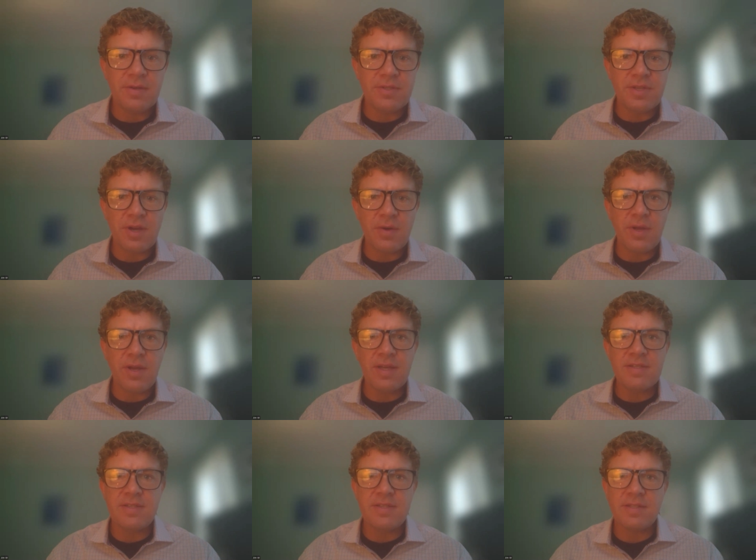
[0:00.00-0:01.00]
So it
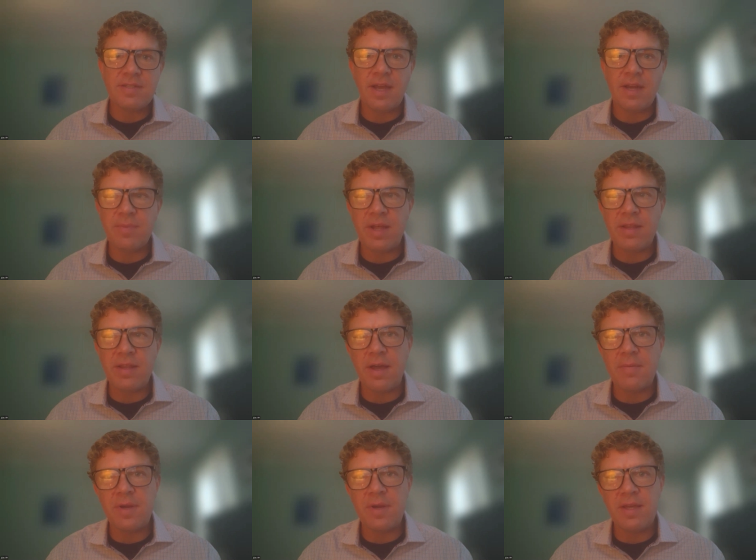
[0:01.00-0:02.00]
is dictated by the
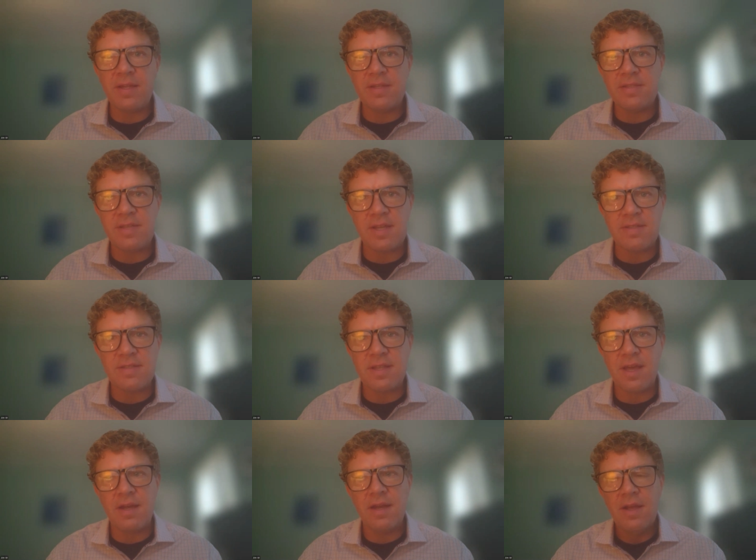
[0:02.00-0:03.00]
company in the sense
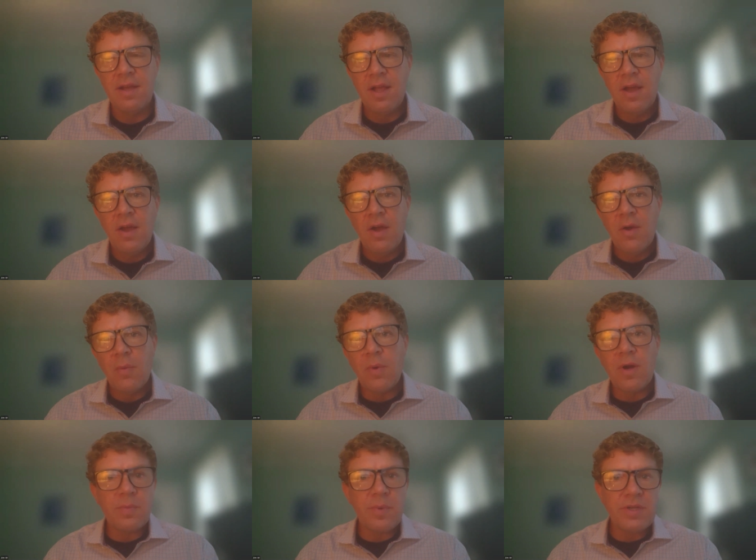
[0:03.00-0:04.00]
that
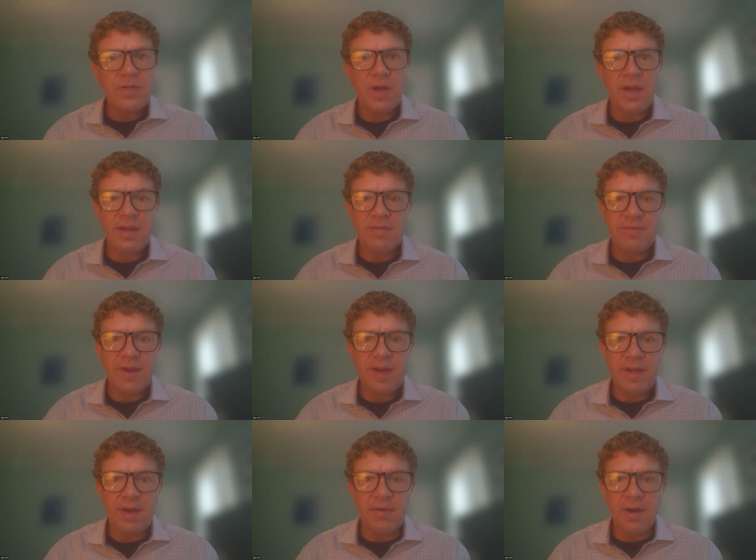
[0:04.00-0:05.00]
what are we trying to
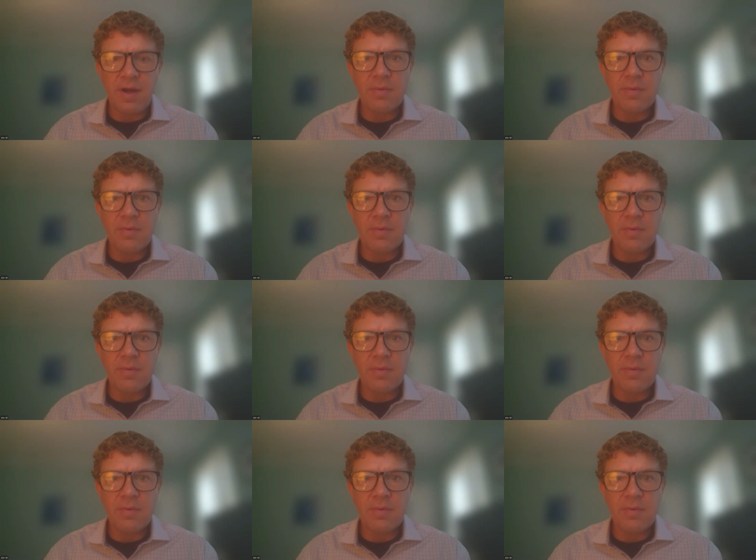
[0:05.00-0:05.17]
find out?